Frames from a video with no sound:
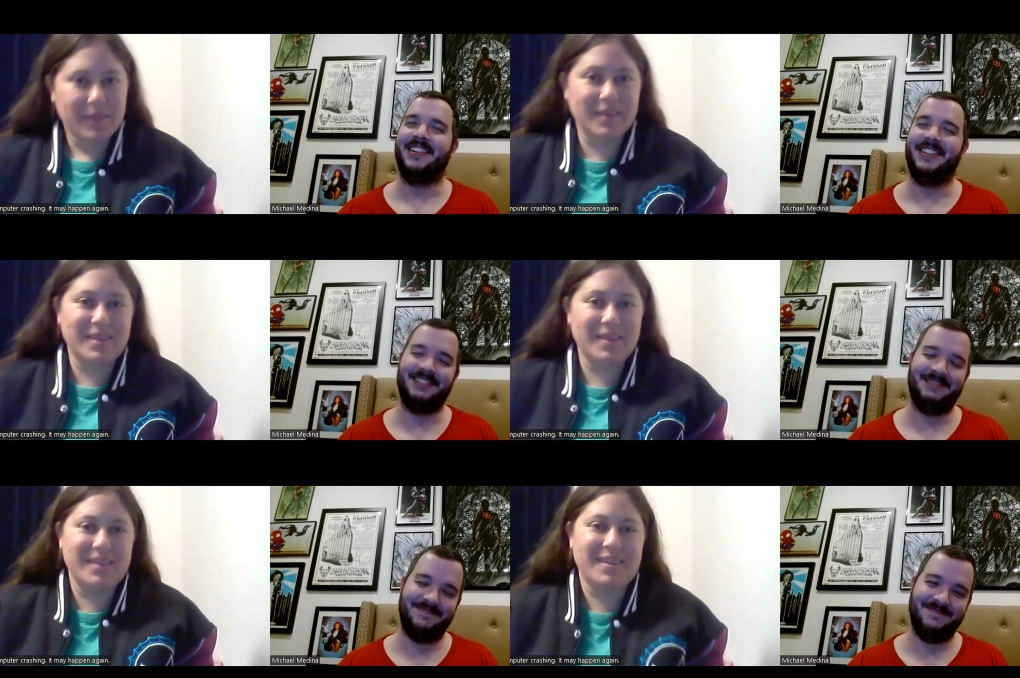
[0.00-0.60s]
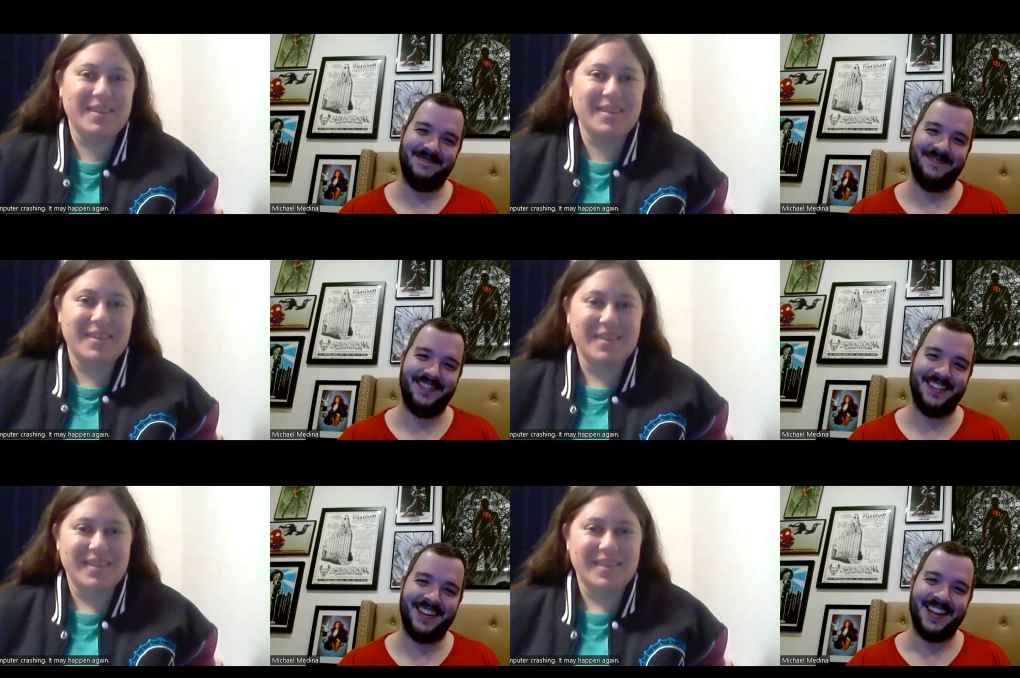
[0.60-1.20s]

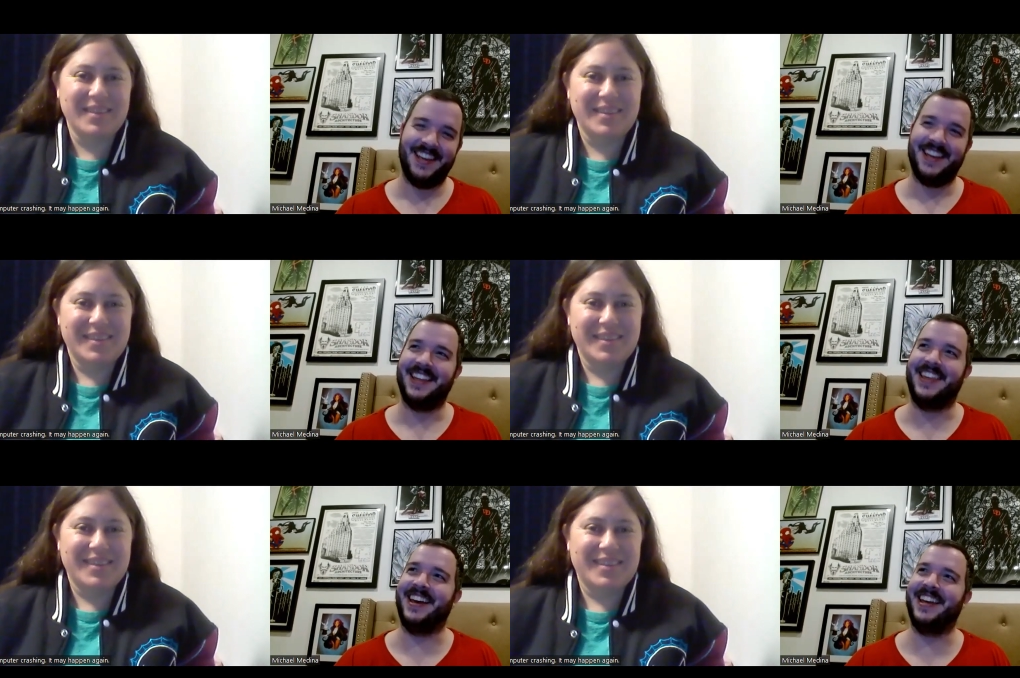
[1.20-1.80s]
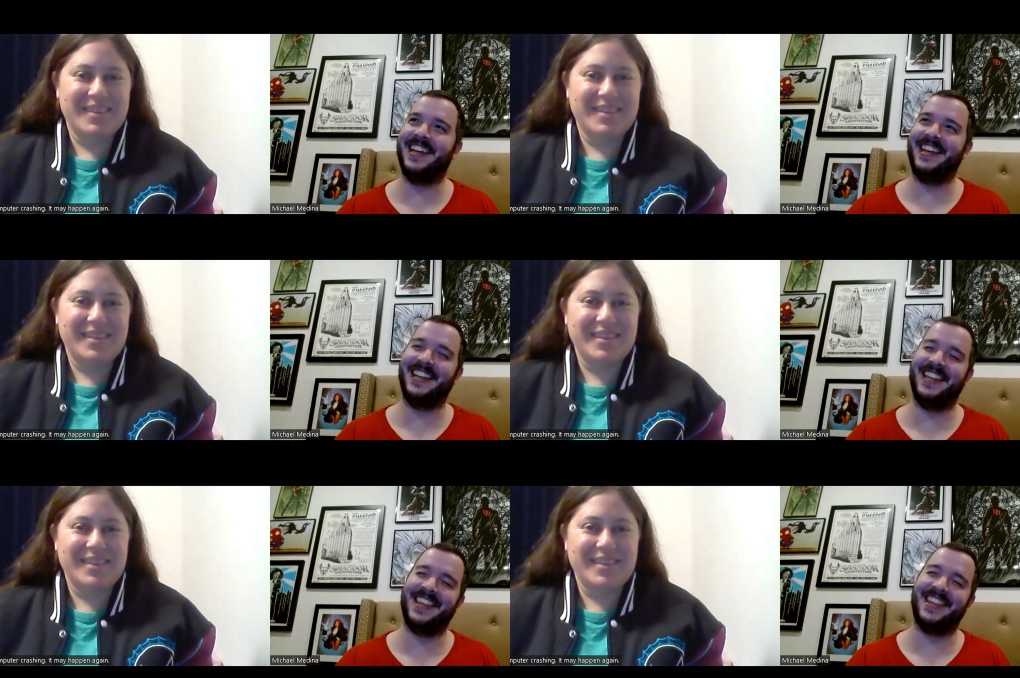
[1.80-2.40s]

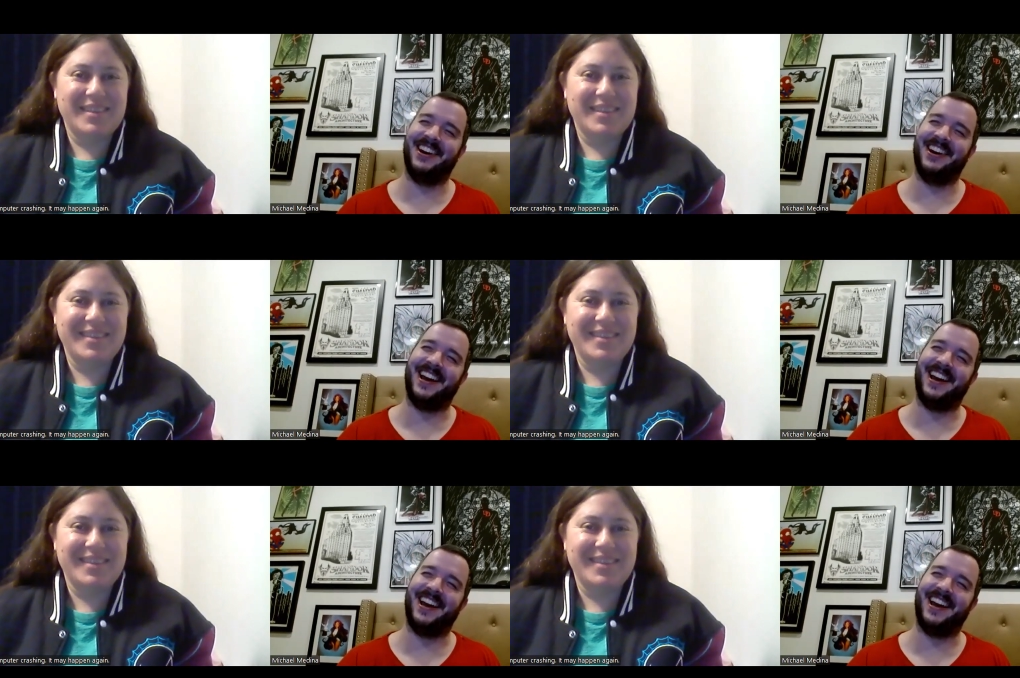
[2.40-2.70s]
(silence)